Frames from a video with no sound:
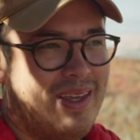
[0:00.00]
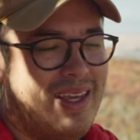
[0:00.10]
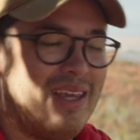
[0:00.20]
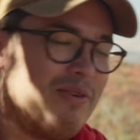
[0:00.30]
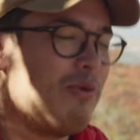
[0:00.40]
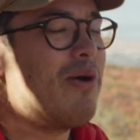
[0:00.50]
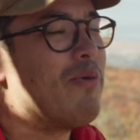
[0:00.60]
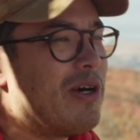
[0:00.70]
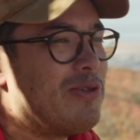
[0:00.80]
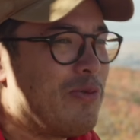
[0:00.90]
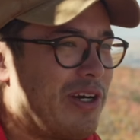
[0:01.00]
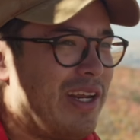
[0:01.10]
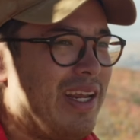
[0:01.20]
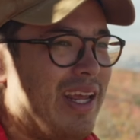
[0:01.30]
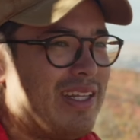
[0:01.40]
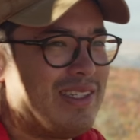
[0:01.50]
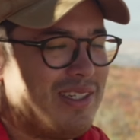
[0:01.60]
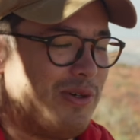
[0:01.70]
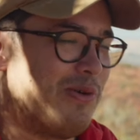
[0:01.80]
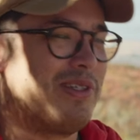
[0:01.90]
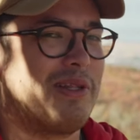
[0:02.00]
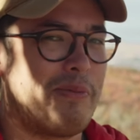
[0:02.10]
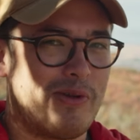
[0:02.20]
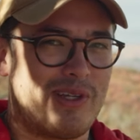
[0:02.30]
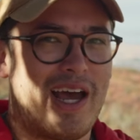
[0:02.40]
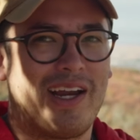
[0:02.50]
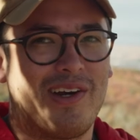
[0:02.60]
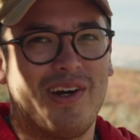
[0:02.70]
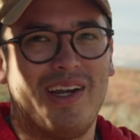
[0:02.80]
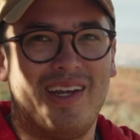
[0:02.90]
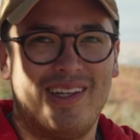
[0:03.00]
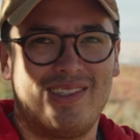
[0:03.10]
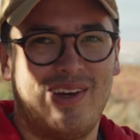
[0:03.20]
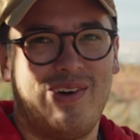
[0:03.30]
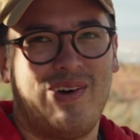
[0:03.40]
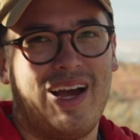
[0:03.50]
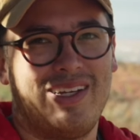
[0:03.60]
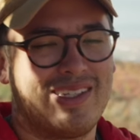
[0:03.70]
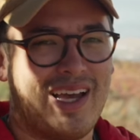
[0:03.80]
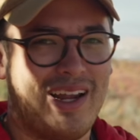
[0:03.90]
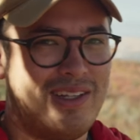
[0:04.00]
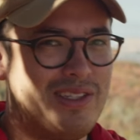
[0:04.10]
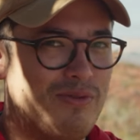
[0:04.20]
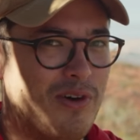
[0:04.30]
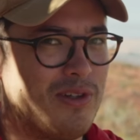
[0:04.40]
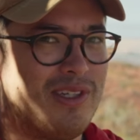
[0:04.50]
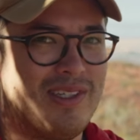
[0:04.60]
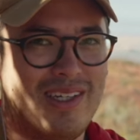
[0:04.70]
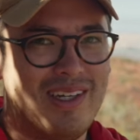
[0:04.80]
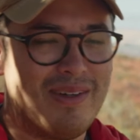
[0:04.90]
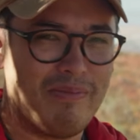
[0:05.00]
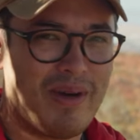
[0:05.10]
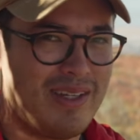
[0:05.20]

when it was working, it still wasn't the most accurate. So I just kind of defaulted to my